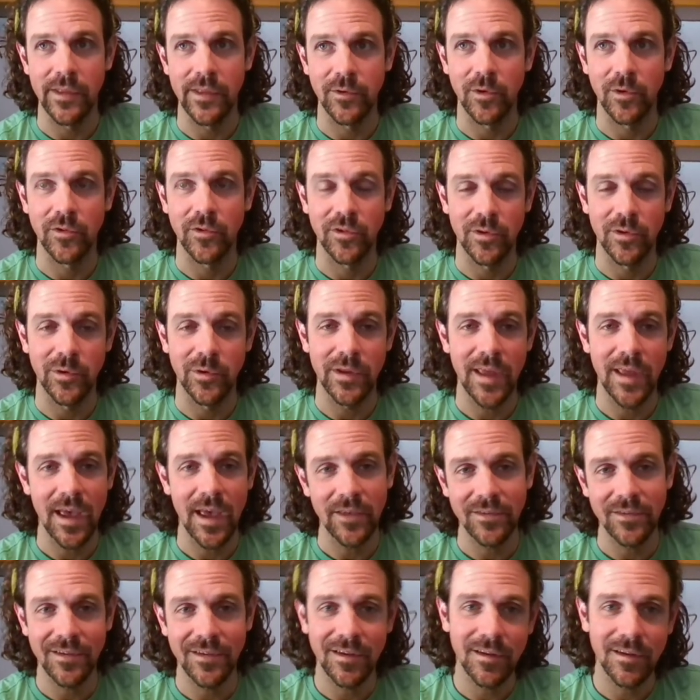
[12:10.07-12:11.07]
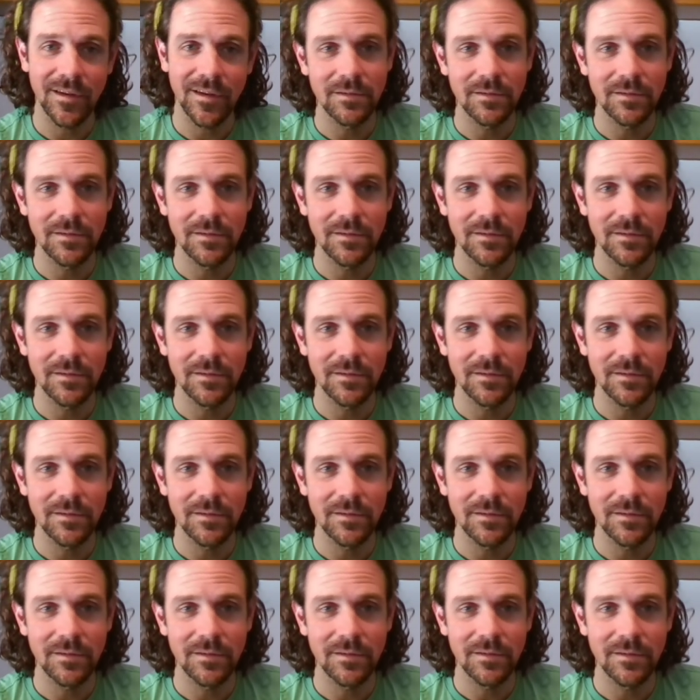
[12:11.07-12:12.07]
George Clooney has let's say,
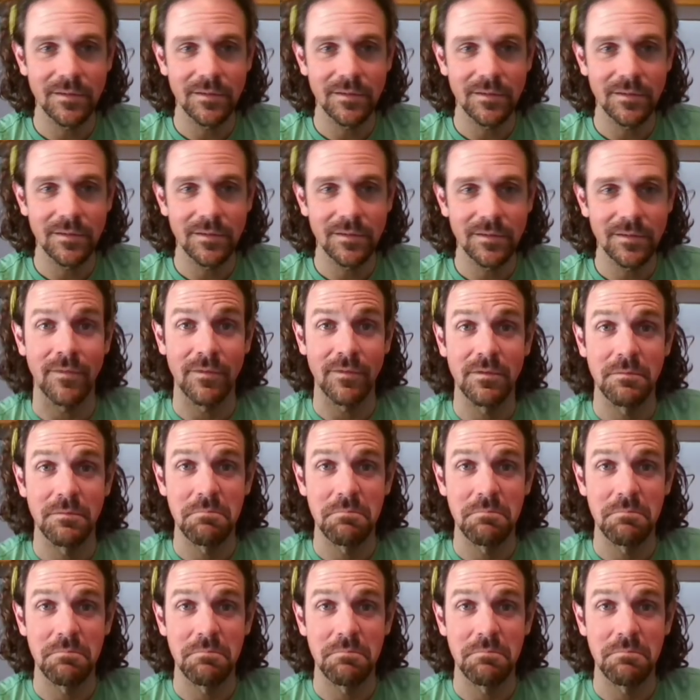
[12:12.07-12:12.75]
a secret life.